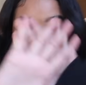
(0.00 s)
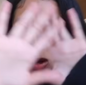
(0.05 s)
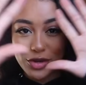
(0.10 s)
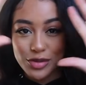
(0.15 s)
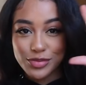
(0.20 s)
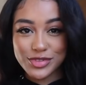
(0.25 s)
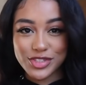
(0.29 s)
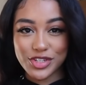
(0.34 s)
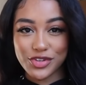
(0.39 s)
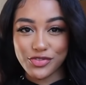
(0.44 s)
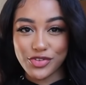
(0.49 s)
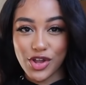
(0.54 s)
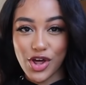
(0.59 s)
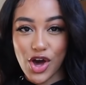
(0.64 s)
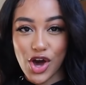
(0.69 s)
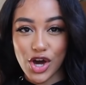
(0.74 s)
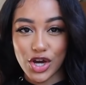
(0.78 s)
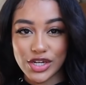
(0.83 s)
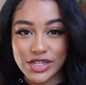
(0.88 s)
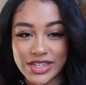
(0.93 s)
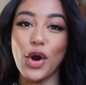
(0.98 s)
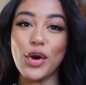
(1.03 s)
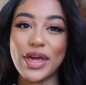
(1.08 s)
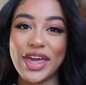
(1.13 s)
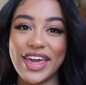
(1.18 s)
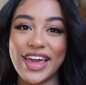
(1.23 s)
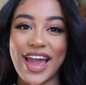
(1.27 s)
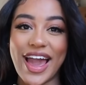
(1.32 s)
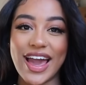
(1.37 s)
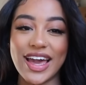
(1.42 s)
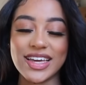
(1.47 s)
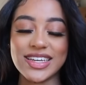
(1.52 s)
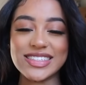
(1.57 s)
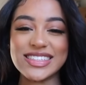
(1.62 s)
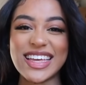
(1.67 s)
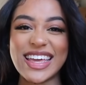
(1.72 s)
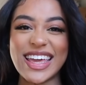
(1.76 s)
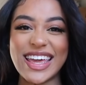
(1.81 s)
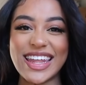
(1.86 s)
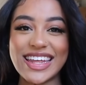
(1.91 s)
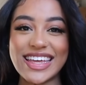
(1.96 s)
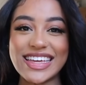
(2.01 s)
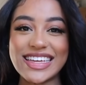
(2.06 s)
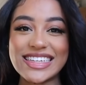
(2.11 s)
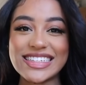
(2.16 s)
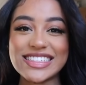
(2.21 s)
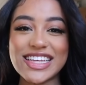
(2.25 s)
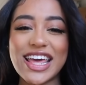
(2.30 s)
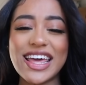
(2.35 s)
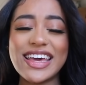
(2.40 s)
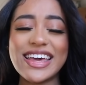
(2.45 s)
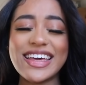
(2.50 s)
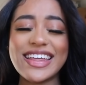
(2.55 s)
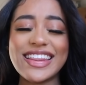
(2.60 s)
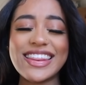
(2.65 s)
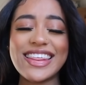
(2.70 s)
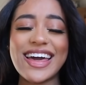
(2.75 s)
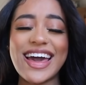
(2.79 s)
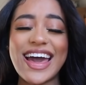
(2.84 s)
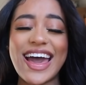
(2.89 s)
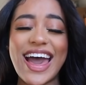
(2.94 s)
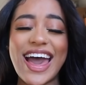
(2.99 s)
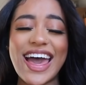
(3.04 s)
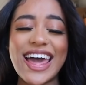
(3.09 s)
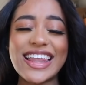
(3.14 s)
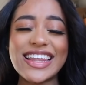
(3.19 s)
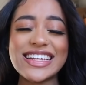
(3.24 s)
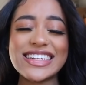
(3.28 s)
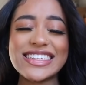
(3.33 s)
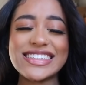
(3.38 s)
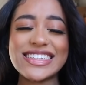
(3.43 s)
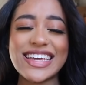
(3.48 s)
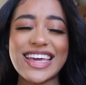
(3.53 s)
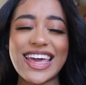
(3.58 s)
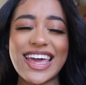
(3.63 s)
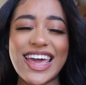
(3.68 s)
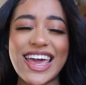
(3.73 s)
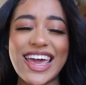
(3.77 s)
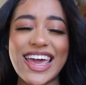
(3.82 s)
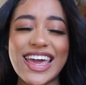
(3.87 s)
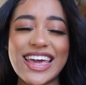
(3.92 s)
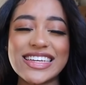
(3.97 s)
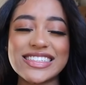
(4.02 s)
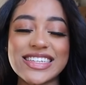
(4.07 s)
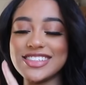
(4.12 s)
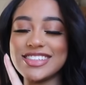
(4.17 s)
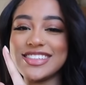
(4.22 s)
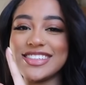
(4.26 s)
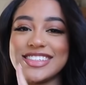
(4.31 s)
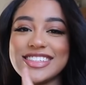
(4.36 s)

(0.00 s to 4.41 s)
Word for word: Welcome to the vlog. Okay guys, it is the holidays.